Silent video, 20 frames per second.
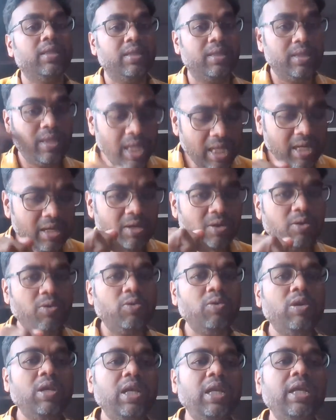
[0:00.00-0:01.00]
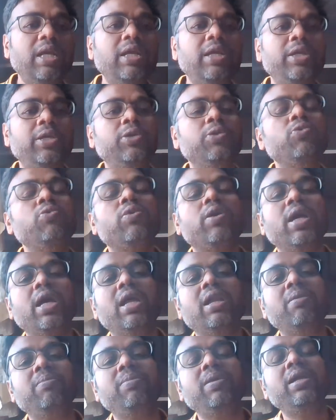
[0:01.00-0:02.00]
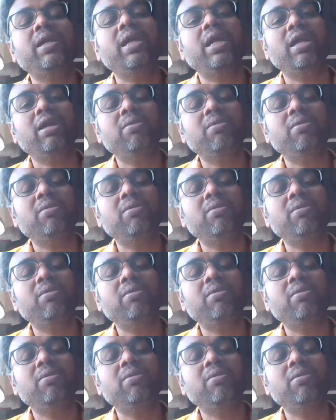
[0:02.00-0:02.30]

Then only you can be